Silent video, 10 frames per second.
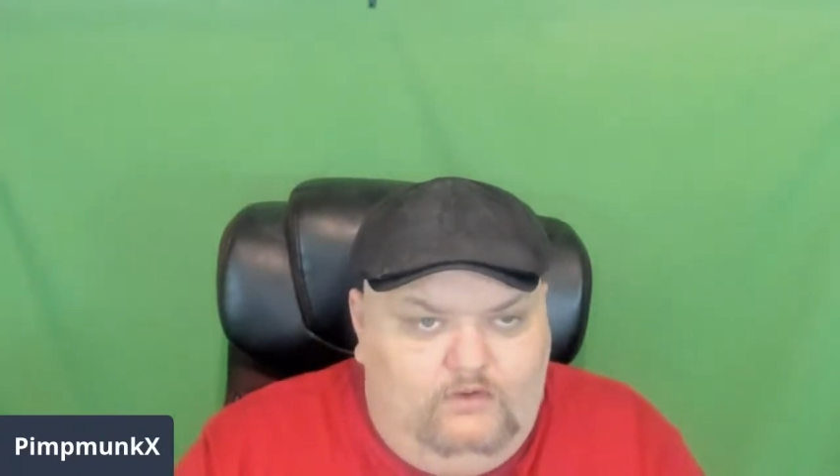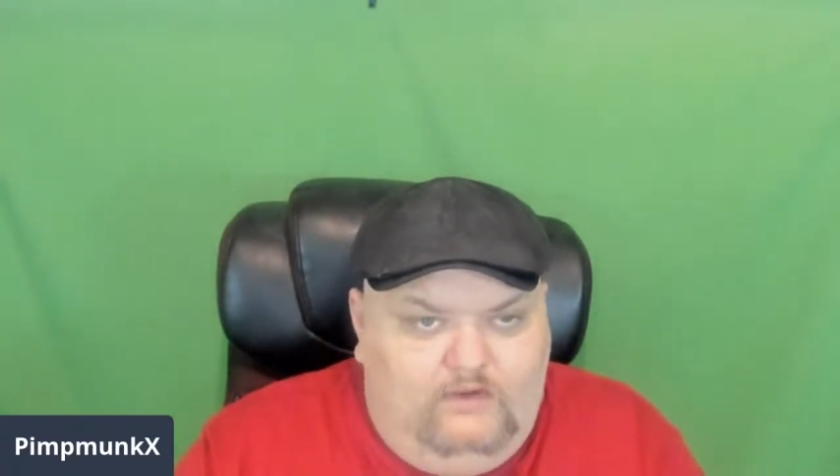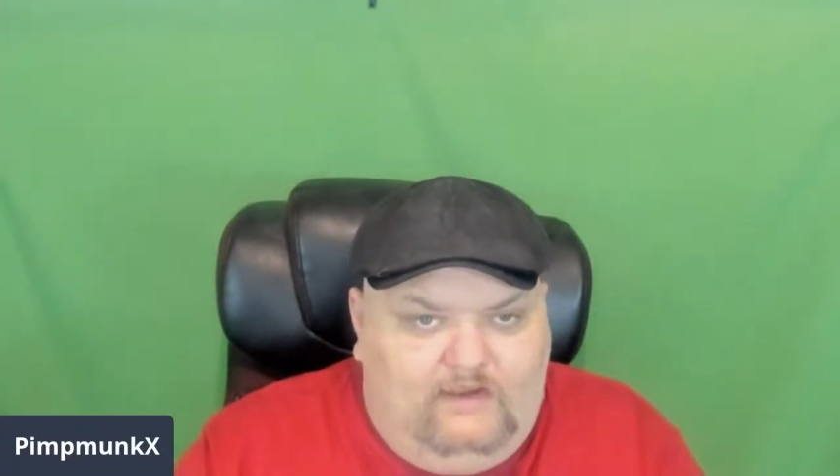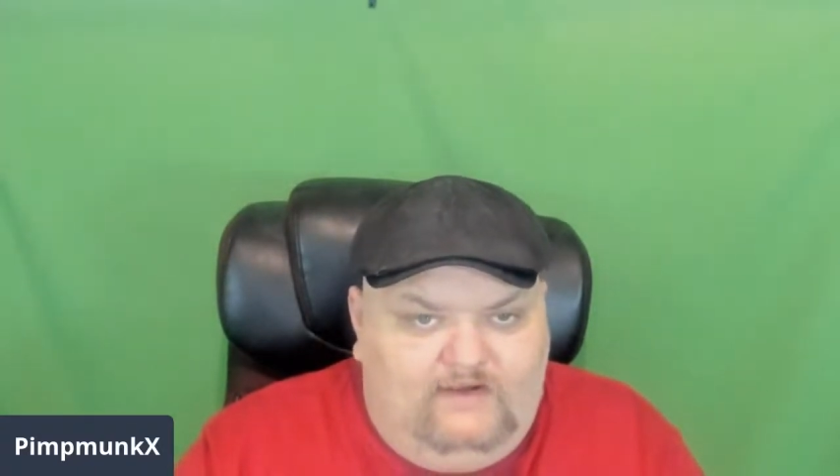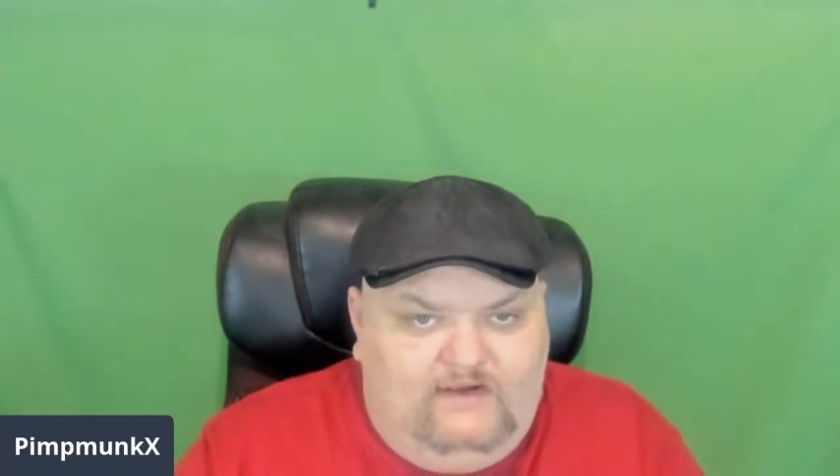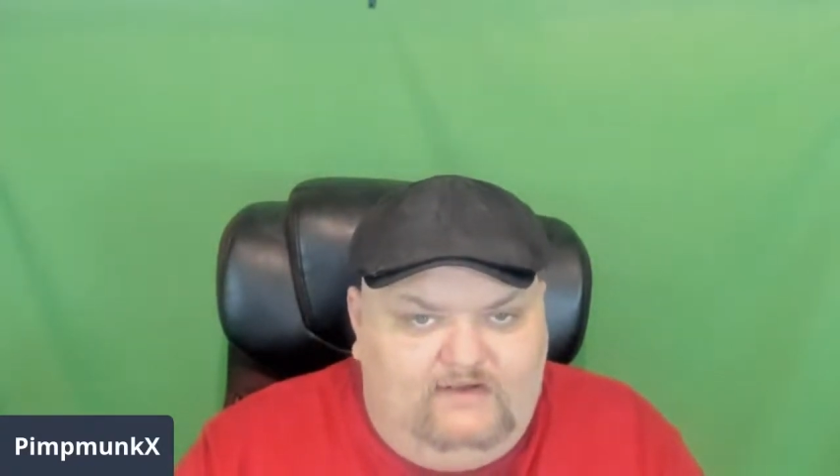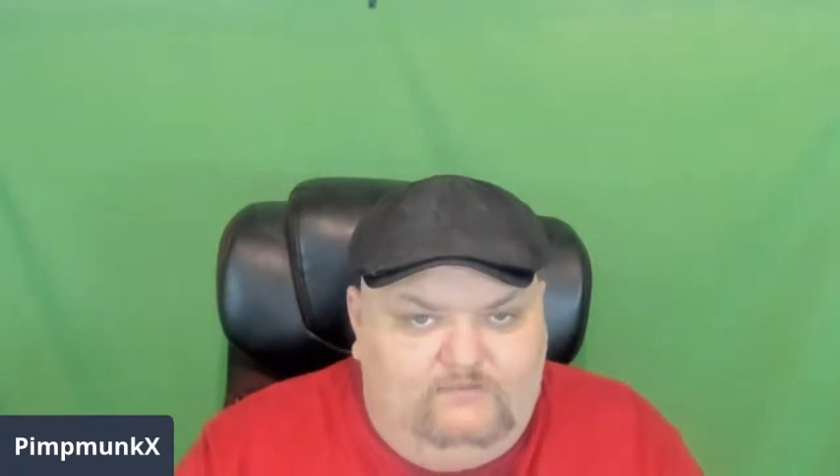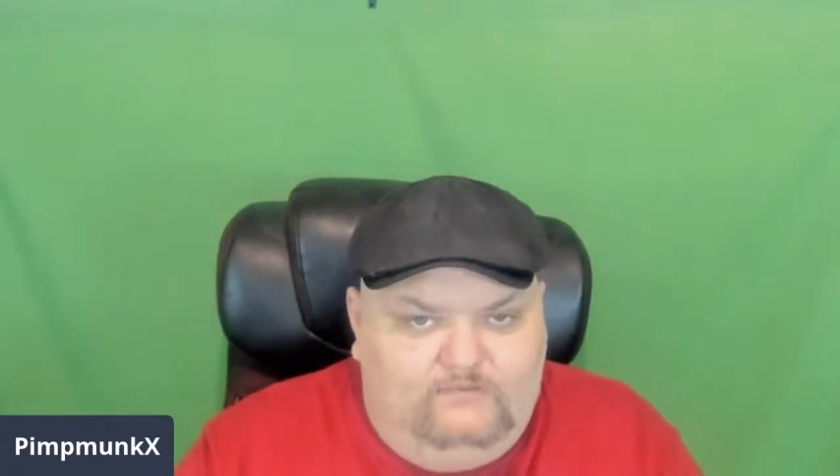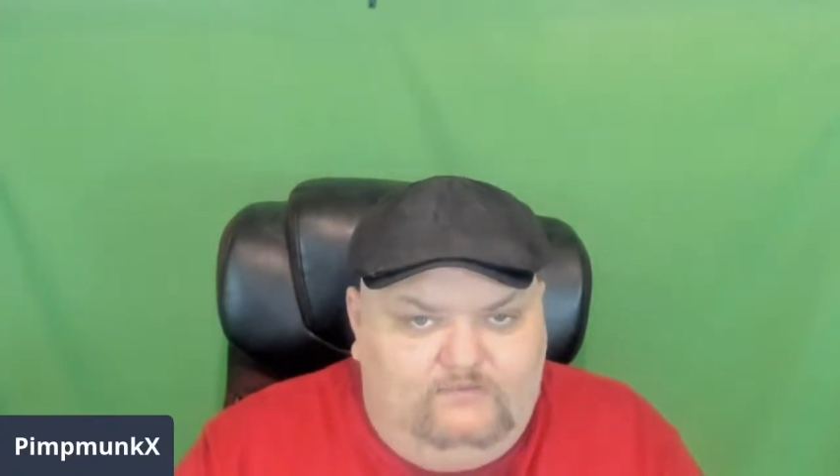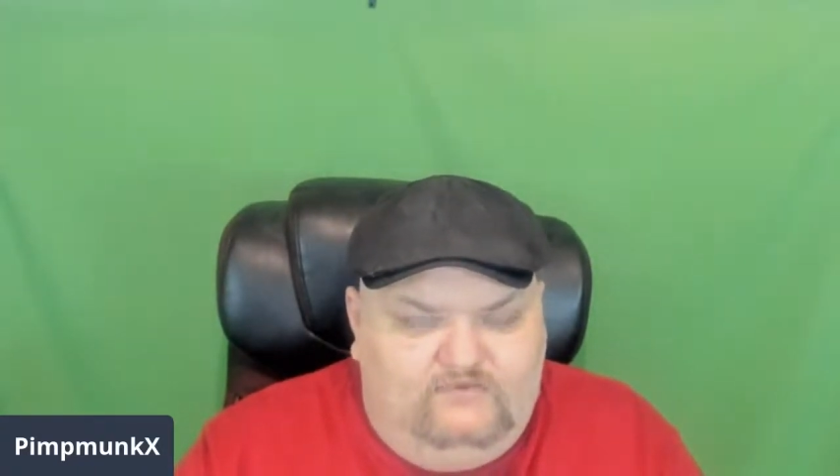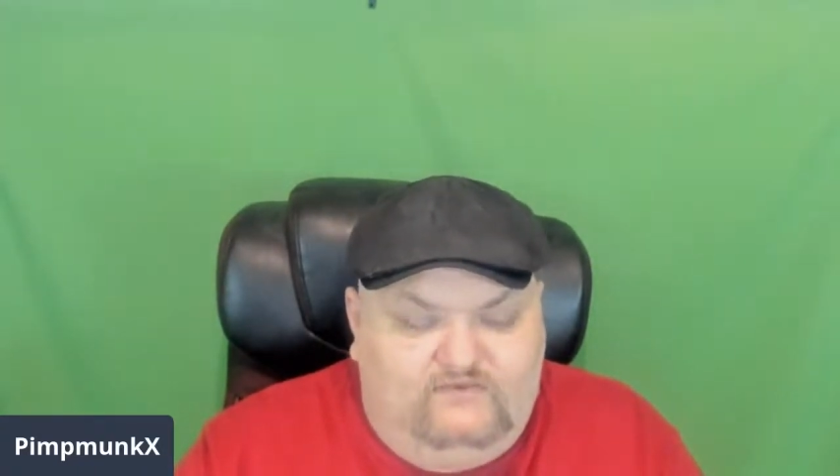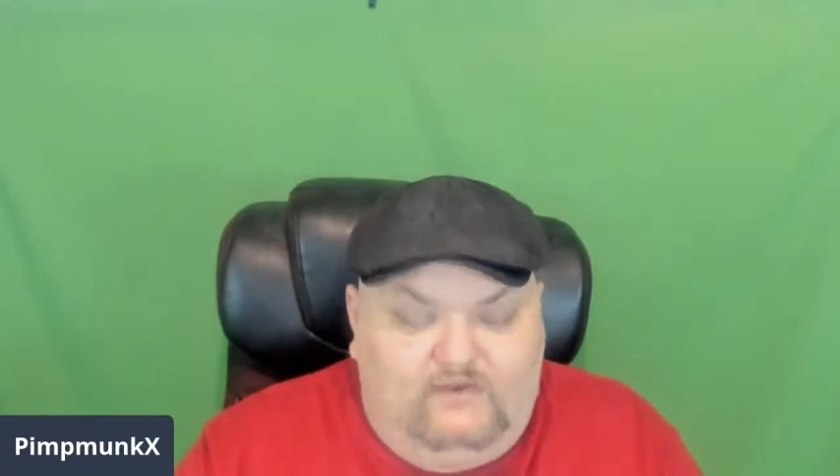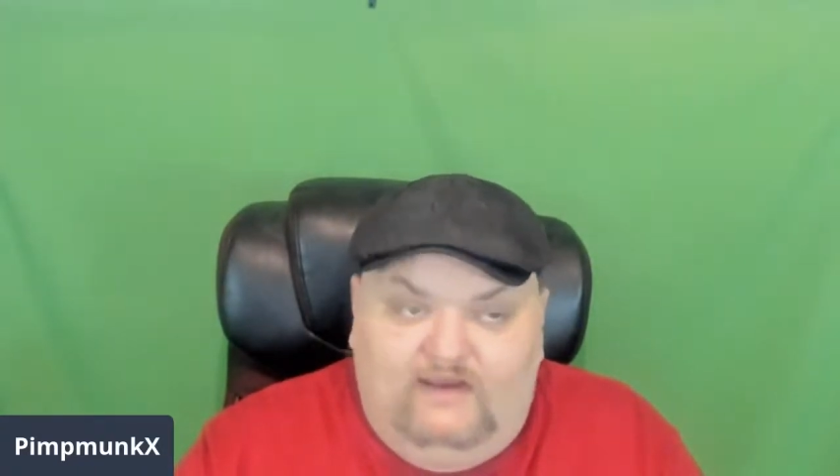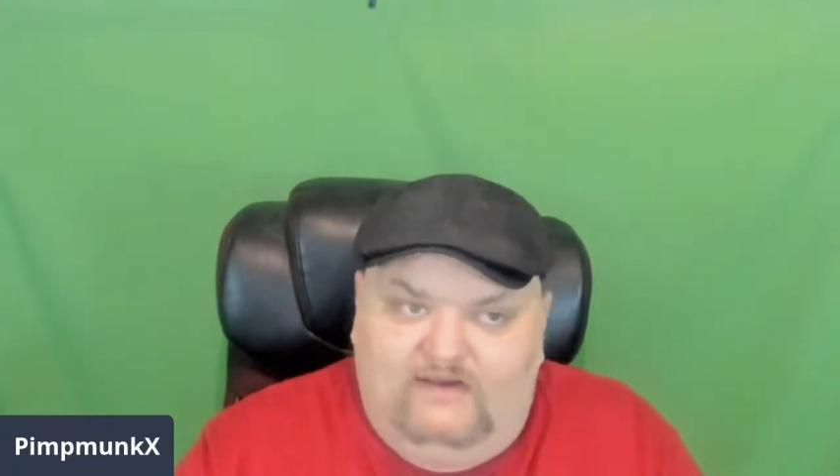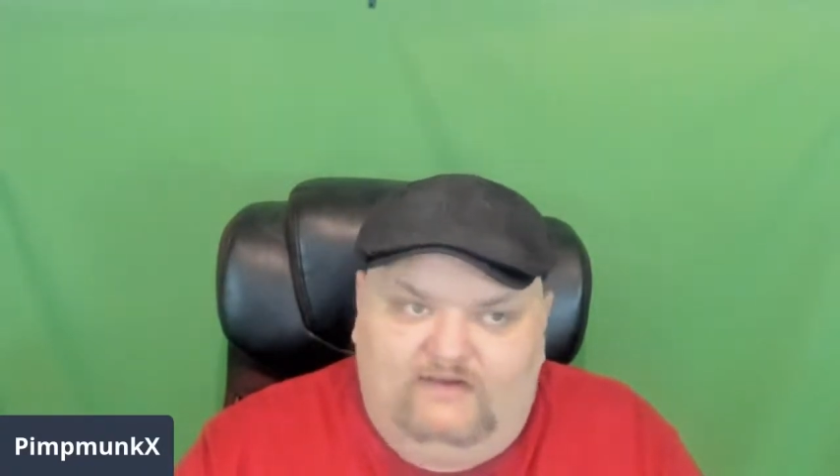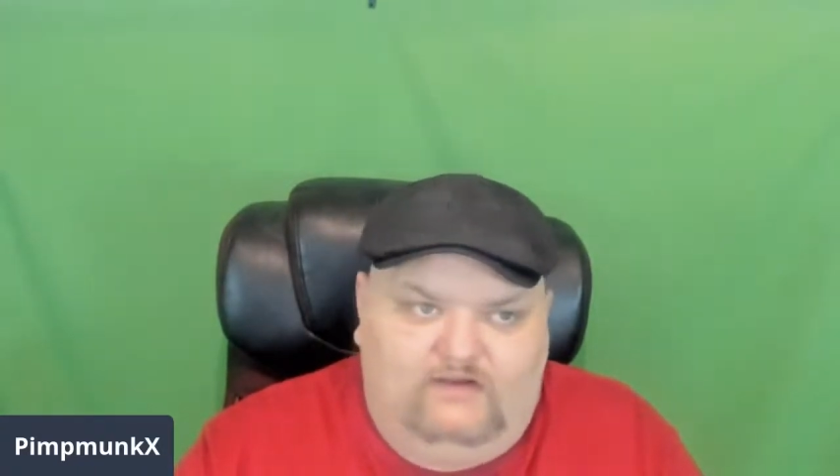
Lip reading: I gotta